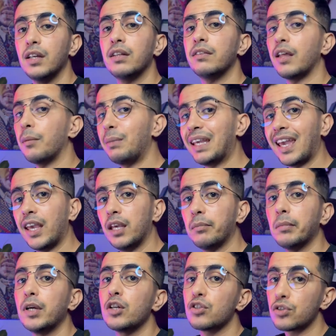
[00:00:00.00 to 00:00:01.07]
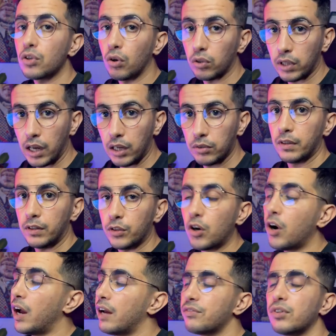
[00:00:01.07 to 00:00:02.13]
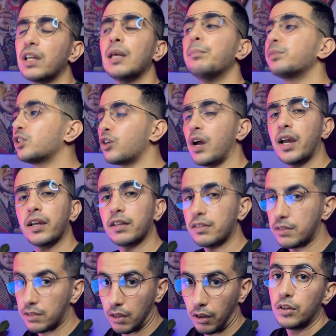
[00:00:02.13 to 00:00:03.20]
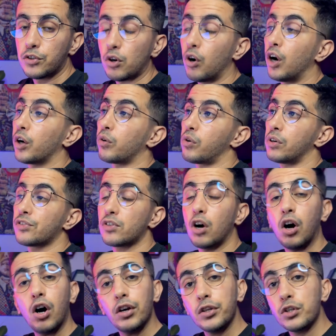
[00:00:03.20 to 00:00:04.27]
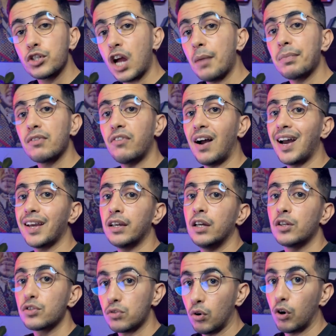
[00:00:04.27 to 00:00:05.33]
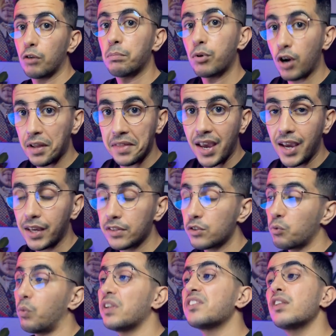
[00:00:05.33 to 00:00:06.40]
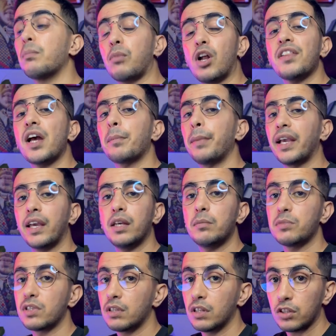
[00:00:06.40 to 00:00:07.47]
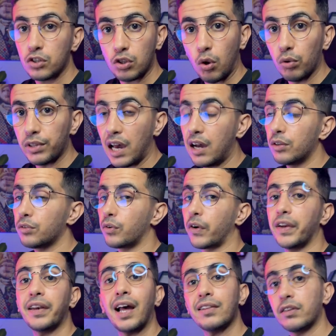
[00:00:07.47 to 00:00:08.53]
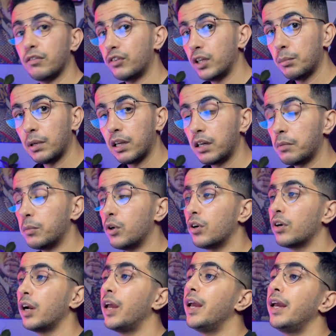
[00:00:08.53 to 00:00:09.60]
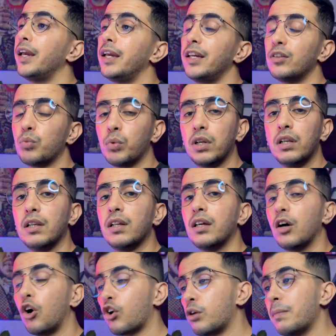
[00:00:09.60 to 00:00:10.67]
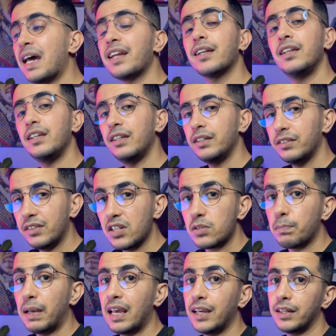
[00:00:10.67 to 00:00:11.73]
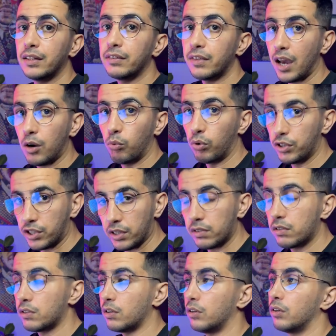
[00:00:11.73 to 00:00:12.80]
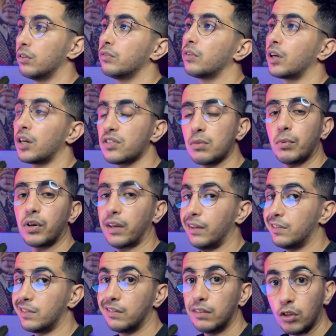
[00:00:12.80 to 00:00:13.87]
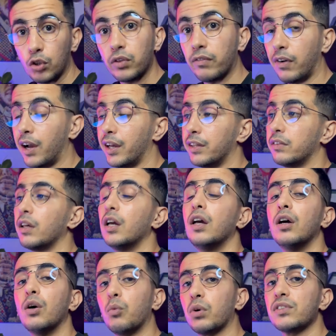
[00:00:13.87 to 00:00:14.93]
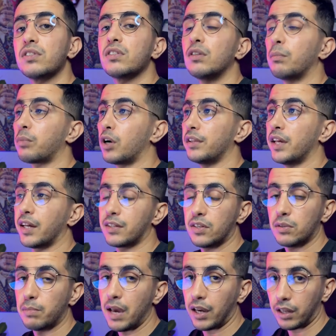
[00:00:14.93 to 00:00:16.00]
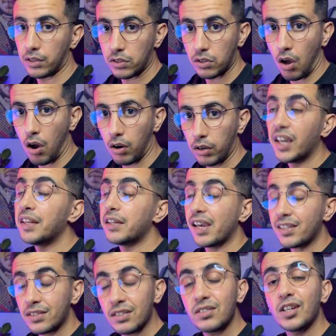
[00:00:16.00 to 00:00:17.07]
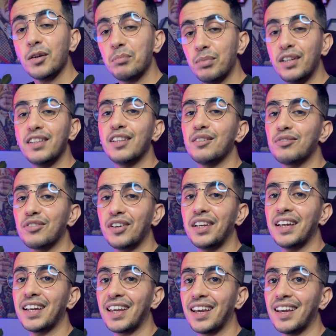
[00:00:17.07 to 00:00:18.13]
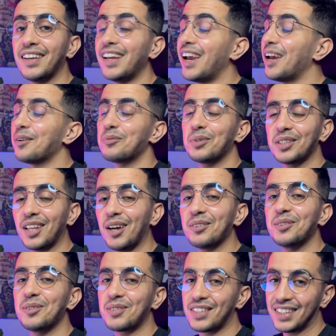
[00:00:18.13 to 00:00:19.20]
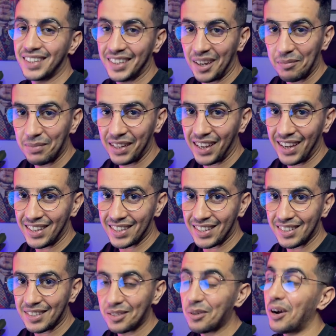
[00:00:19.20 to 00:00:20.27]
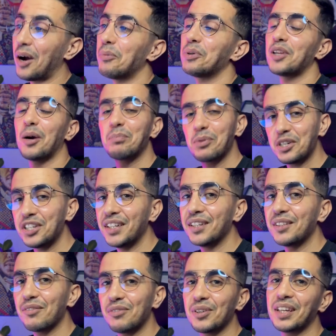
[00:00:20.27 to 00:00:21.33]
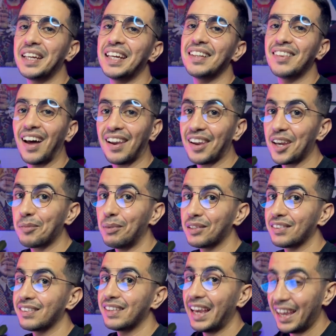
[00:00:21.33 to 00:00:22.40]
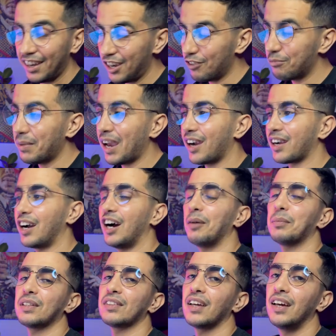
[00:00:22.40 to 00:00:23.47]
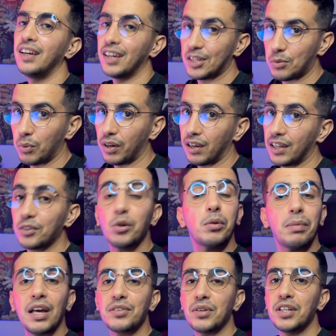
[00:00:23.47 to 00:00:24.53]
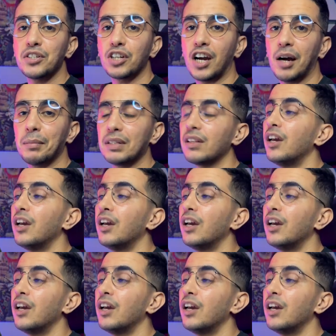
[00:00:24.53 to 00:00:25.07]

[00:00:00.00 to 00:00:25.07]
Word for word: that became sold out. You don't have to keep track and stuff. So across all your Shopify store products, once the product becomes sold out or not available anymore, it will automatically display that widget so the customer gets notified once the product is back in stock. And yes, it's completely free again and without using any applications. So I would appreciate if you can hit that like button and leave me a comment as well. I do reply to each comment,